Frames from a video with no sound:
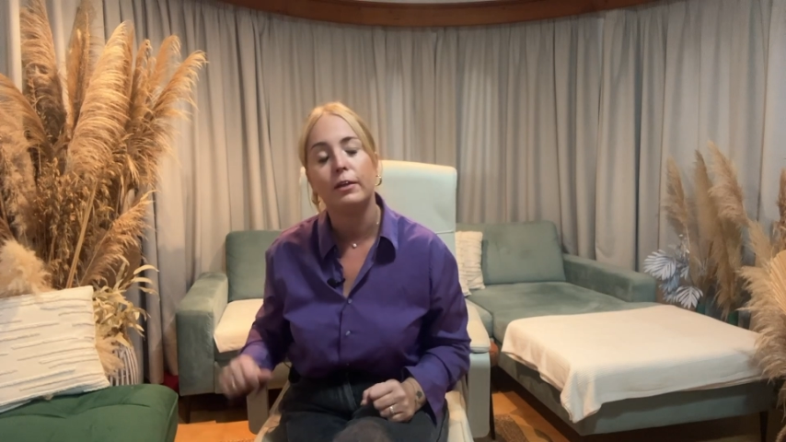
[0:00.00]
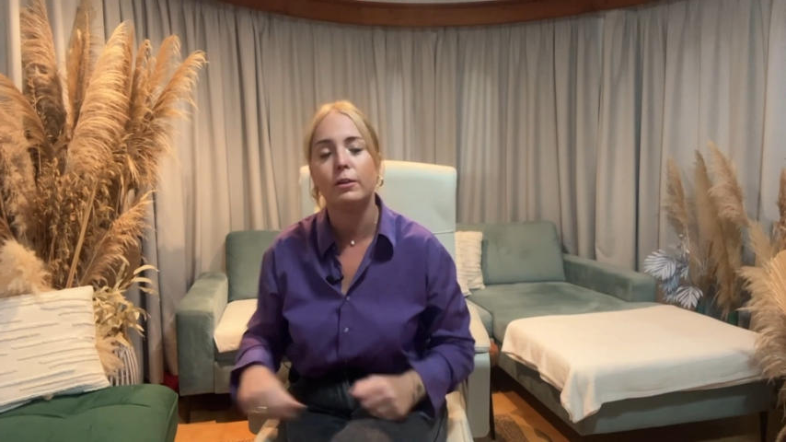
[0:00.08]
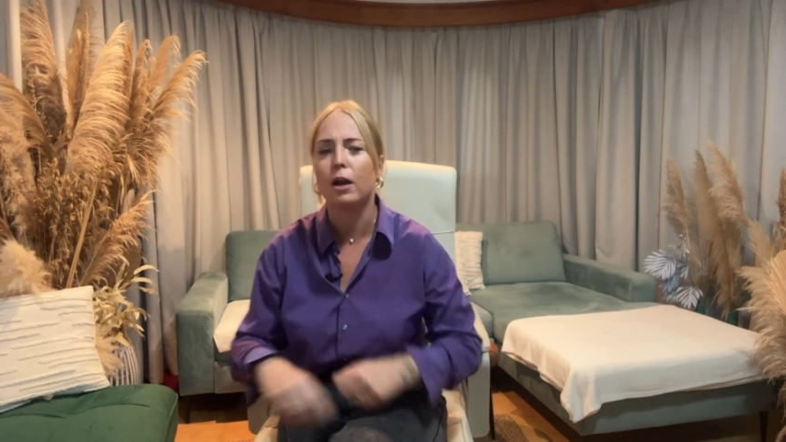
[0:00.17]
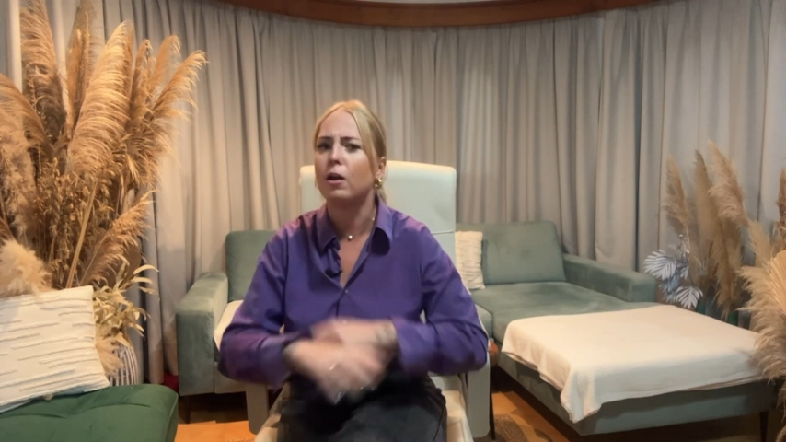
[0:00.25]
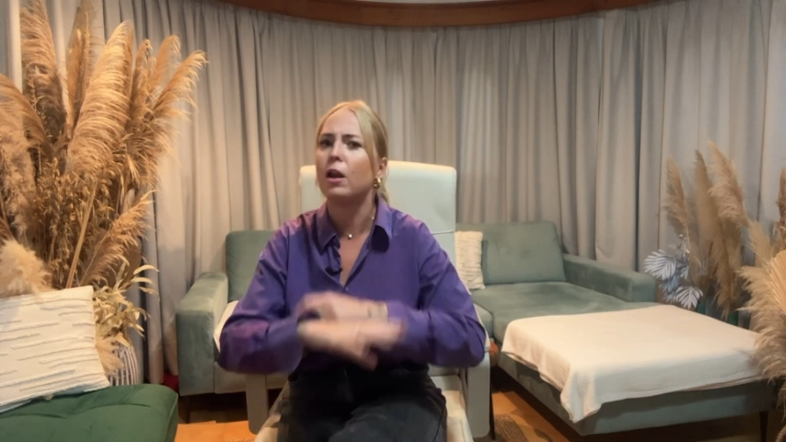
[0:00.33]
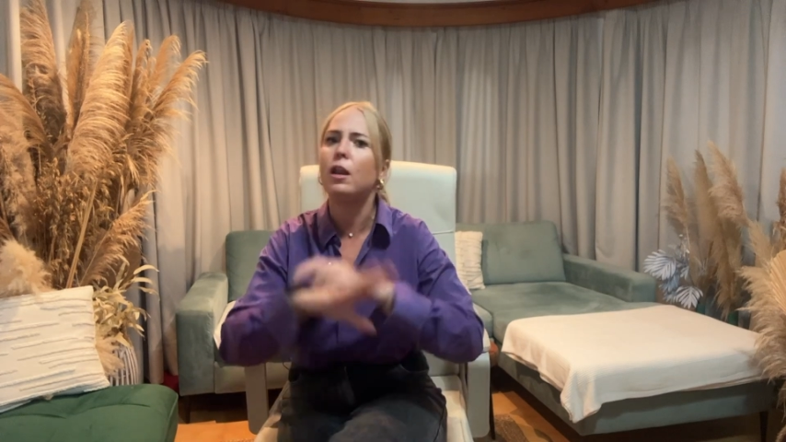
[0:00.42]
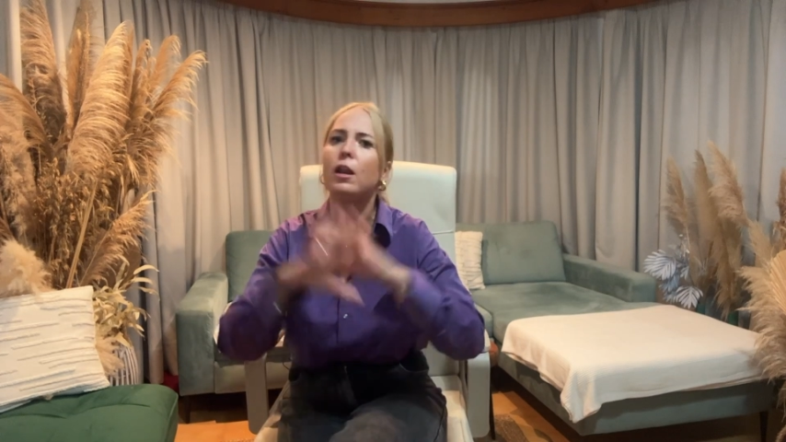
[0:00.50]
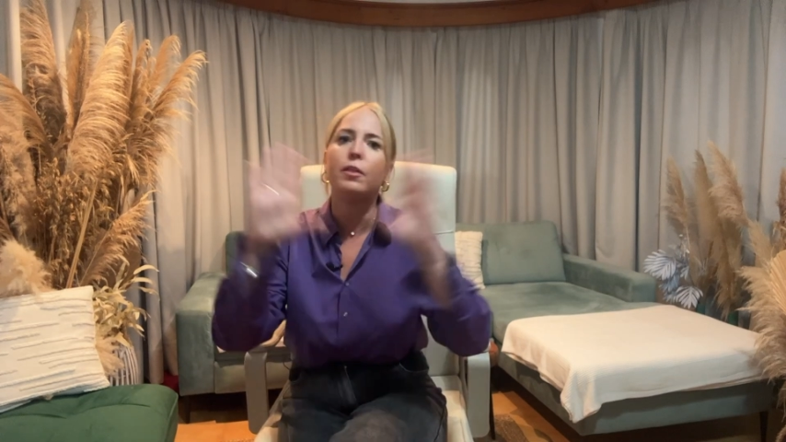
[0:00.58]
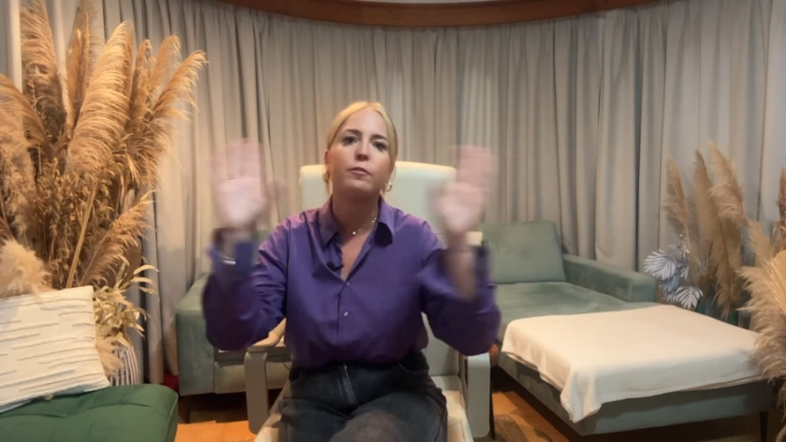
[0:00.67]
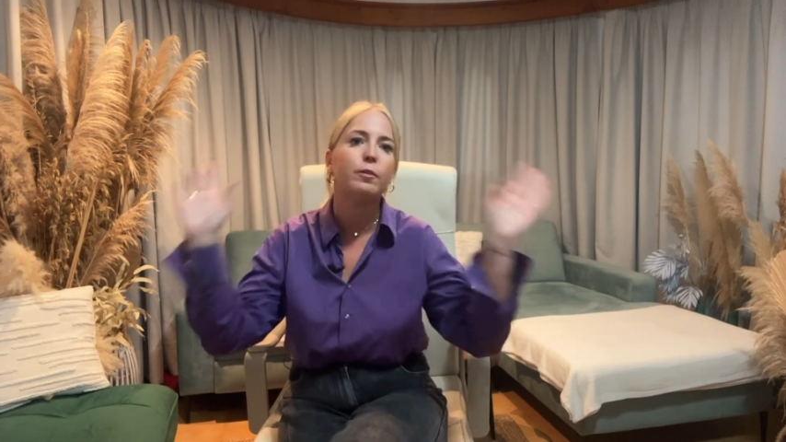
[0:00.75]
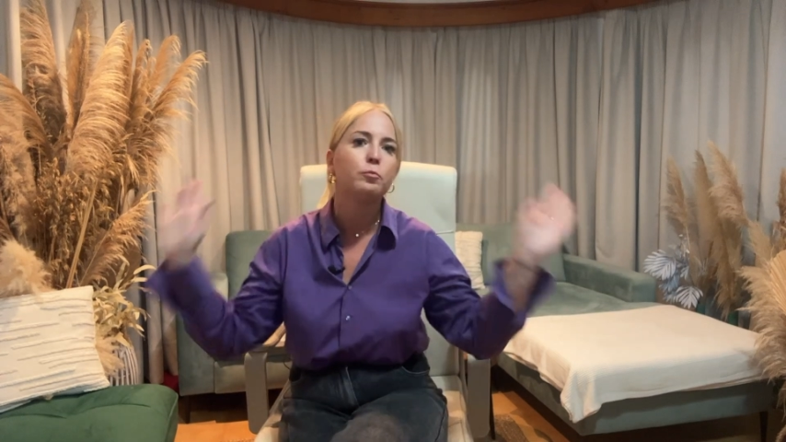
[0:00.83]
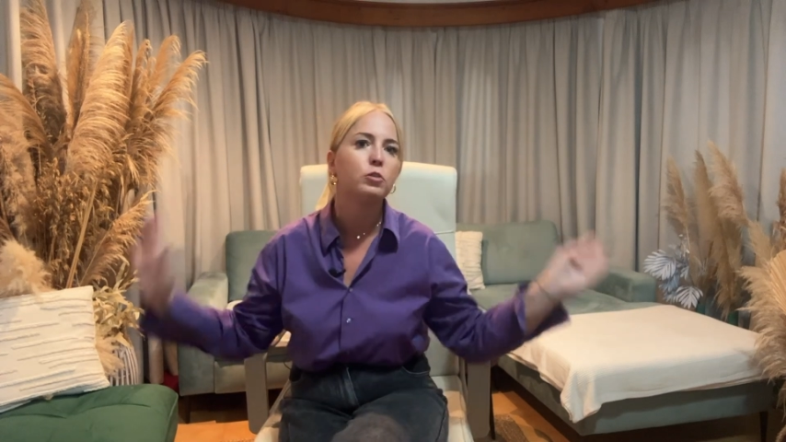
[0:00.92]
There are a lot
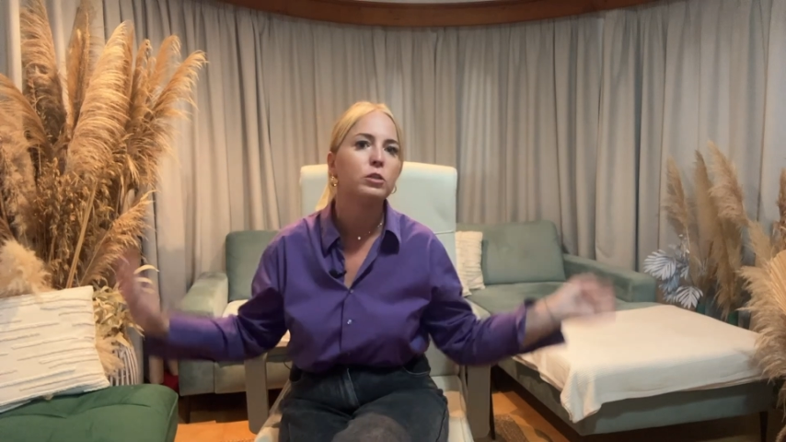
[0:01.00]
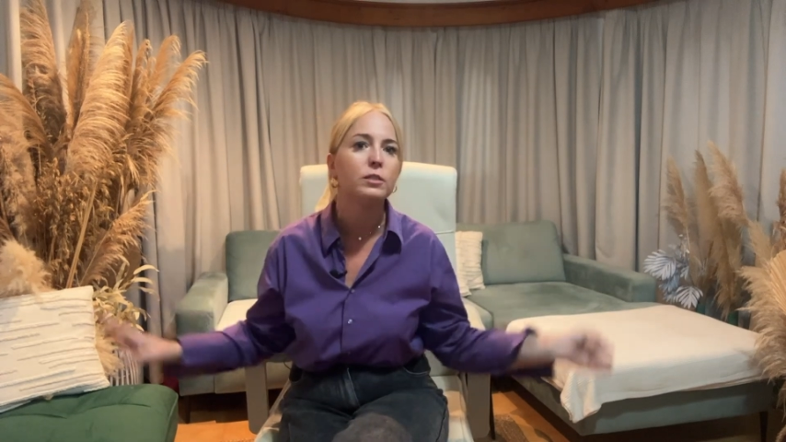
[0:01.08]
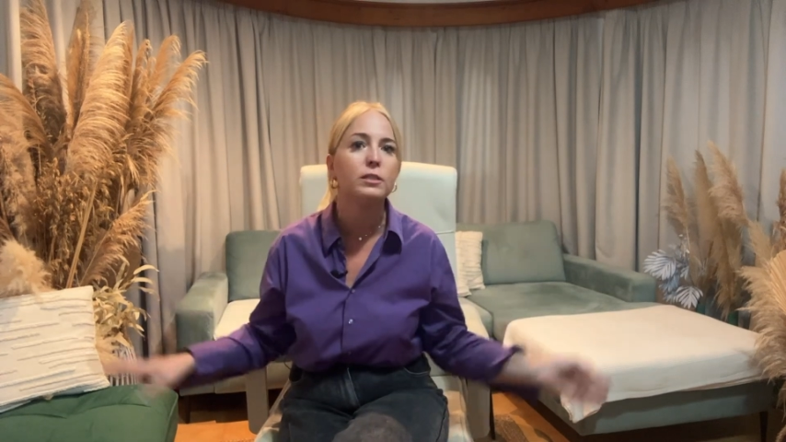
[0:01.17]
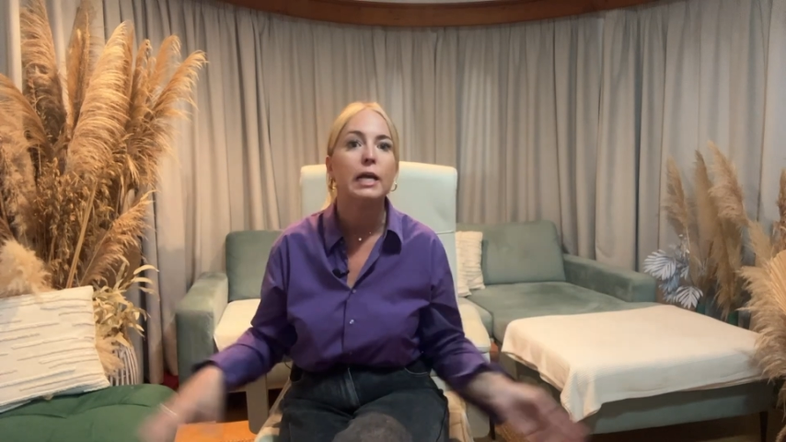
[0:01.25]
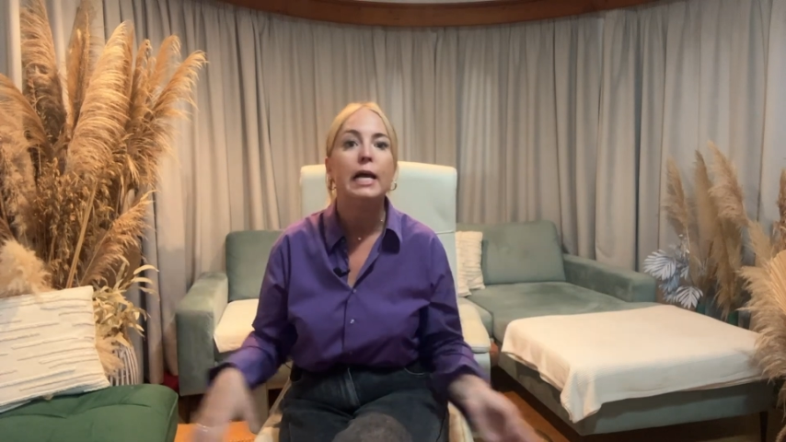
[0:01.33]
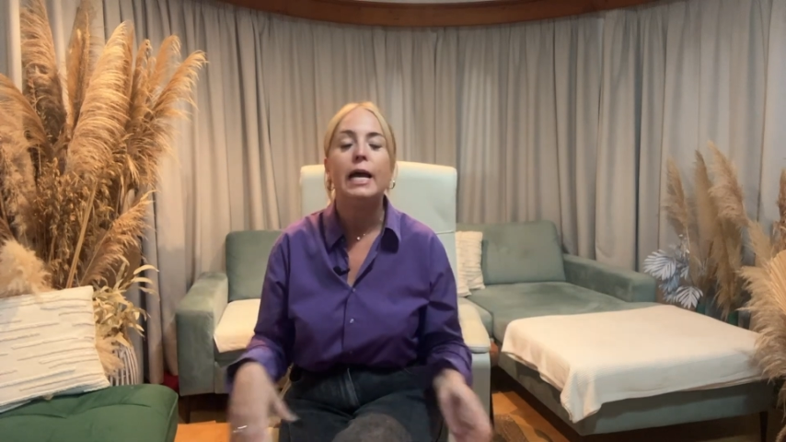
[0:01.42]
of options,